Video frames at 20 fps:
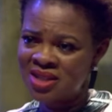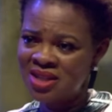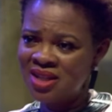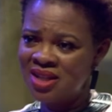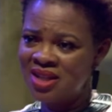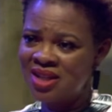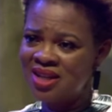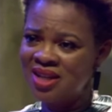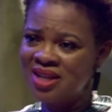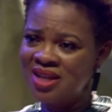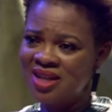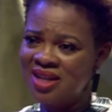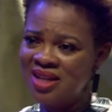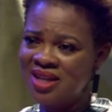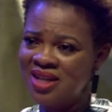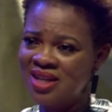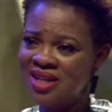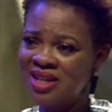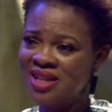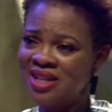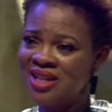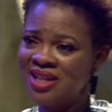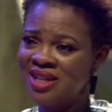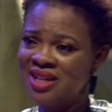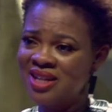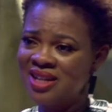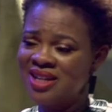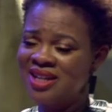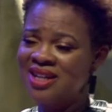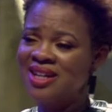business? Um, pretty
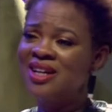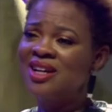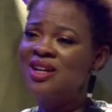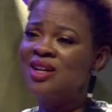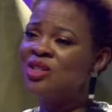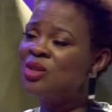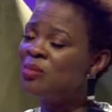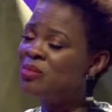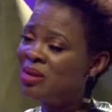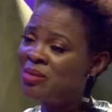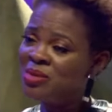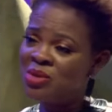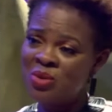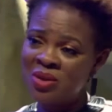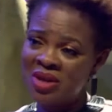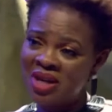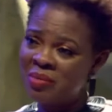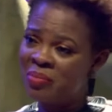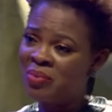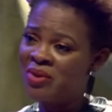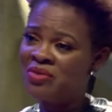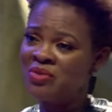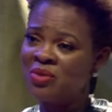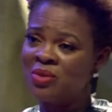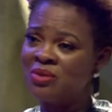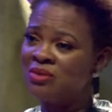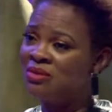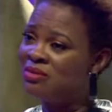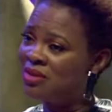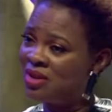much, yeah. Sometimes you don't
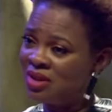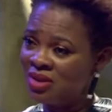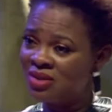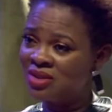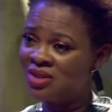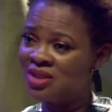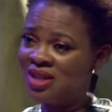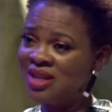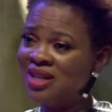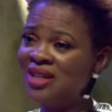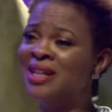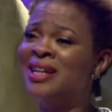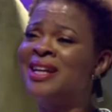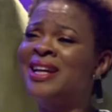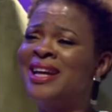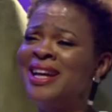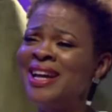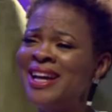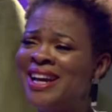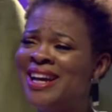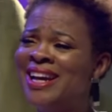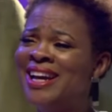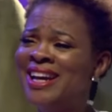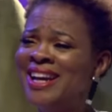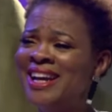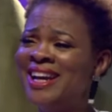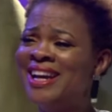get paid for it. Not, no, well, not, not